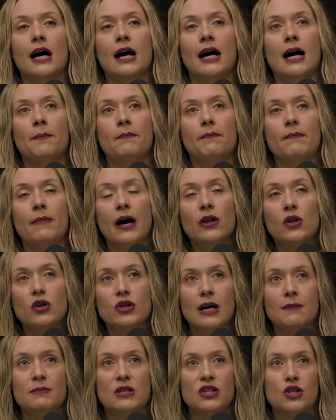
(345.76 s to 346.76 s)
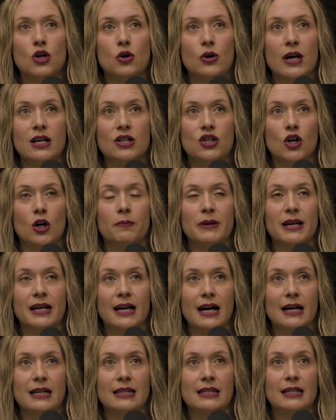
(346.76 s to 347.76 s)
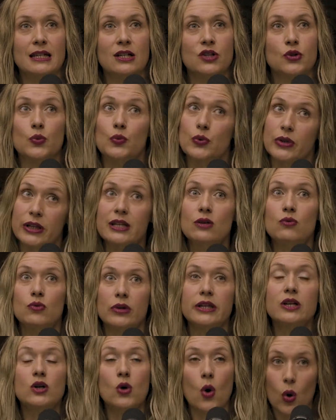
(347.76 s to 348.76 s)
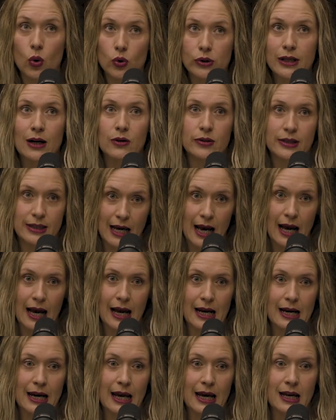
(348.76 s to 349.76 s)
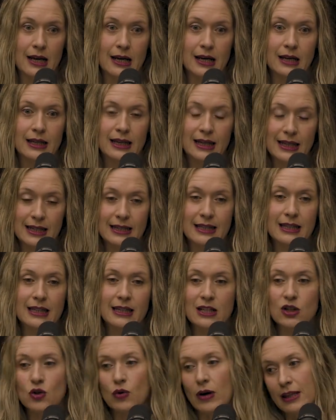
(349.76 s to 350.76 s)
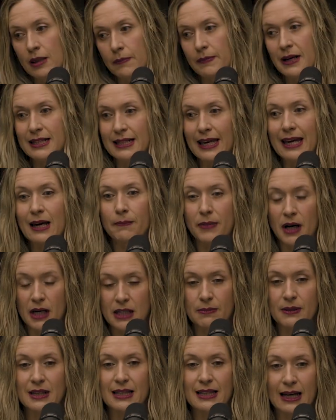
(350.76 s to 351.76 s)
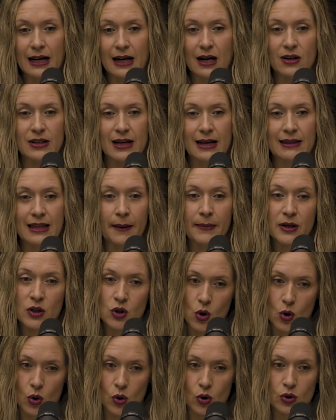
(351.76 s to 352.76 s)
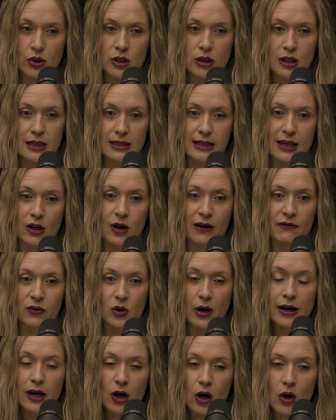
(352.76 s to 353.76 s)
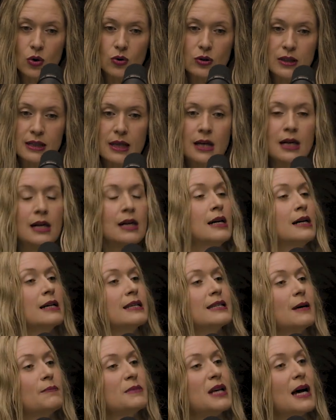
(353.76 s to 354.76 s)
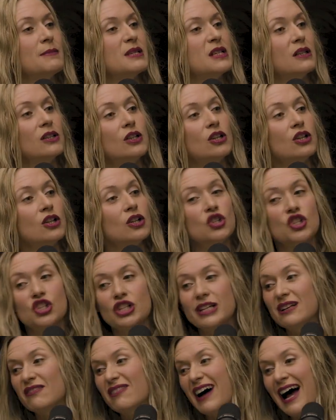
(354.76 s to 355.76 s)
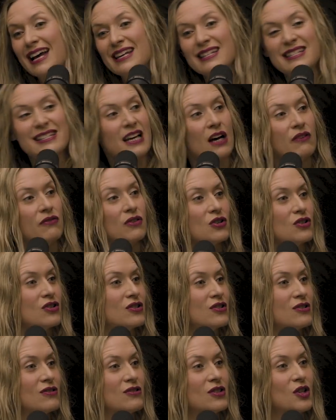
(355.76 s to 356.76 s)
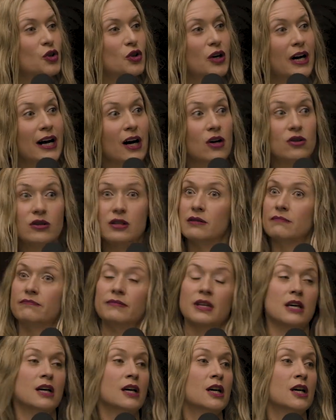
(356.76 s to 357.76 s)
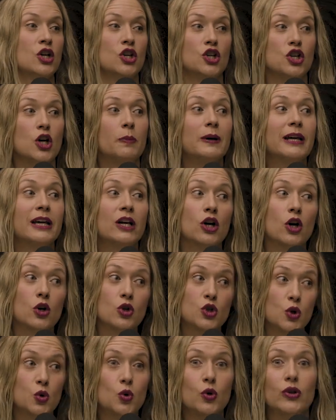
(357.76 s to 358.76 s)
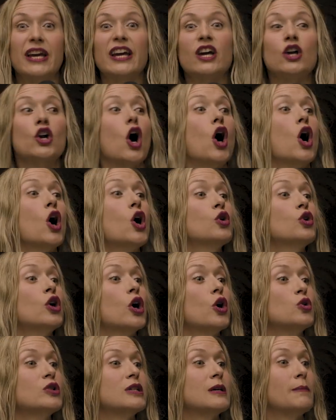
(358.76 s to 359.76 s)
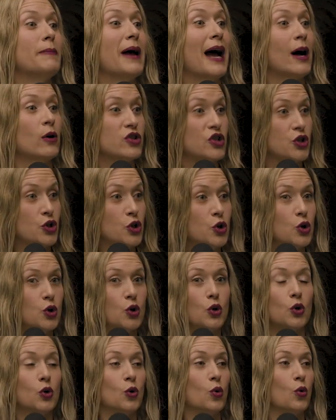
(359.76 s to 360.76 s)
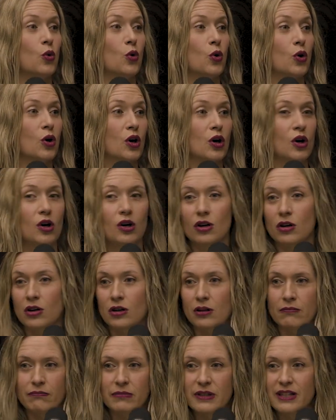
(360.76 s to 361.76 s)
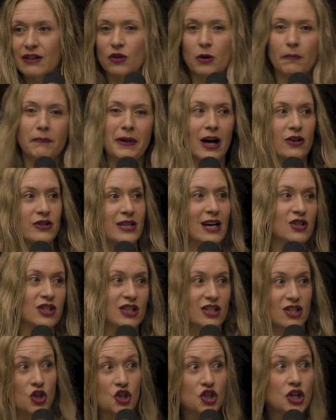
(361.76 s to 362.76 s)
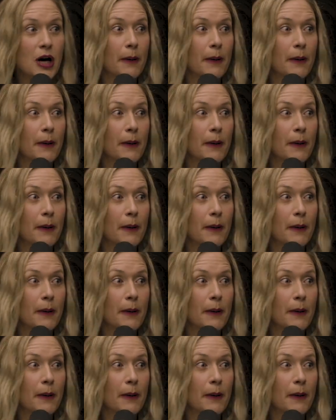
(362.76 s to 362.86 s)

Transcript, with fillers: Other times snow days are because it's really, really cold outside and kids that need to ride the bus can't possibly stand outside, not much cold because they don't have the right coats. Sometimes a little sheet of ice covers the ground and nobody can go to school. They can all go to Bounce U or different bounce houses and